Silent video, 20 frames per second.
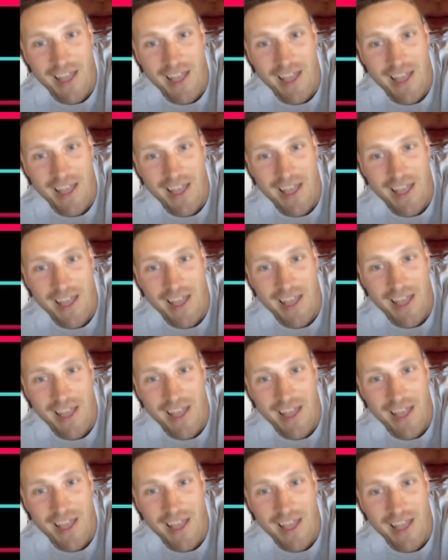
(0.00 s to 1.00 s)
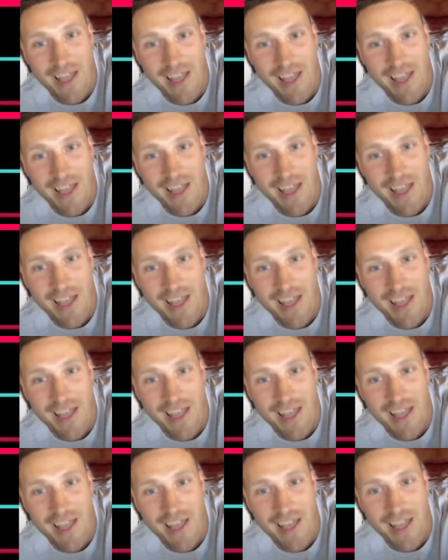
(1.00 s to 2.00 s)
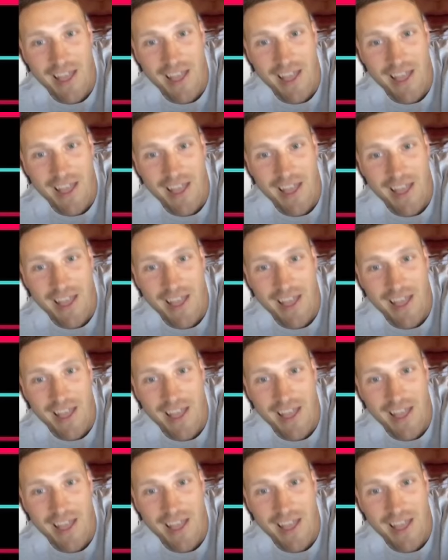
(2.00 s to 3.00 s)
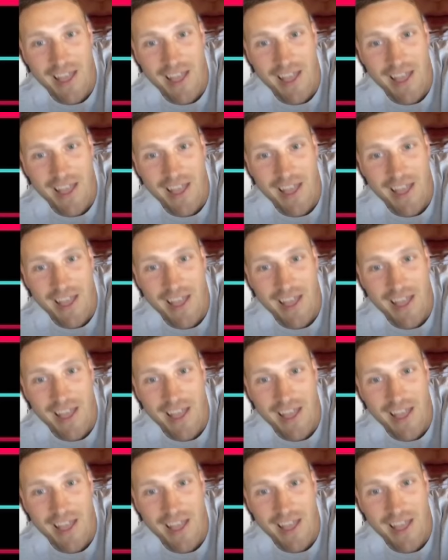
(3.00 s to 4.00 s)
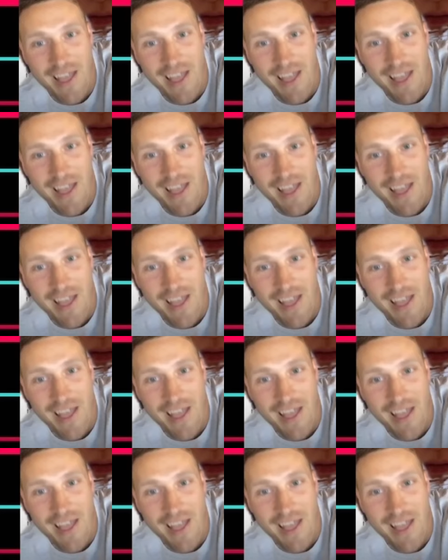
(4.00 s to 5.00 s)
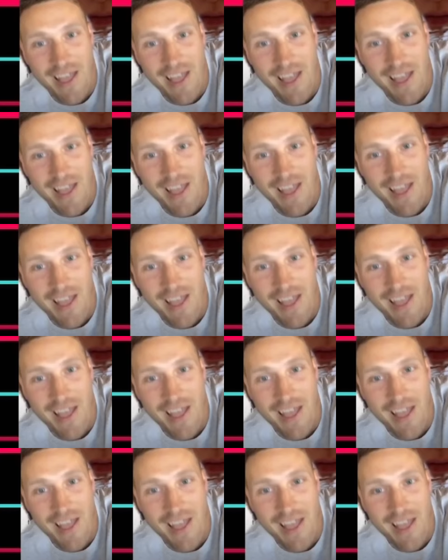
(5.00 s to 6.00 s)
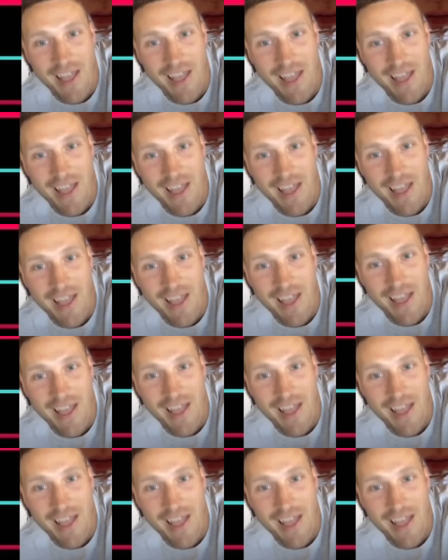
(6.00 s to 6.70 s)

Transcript: This person isn't speaking.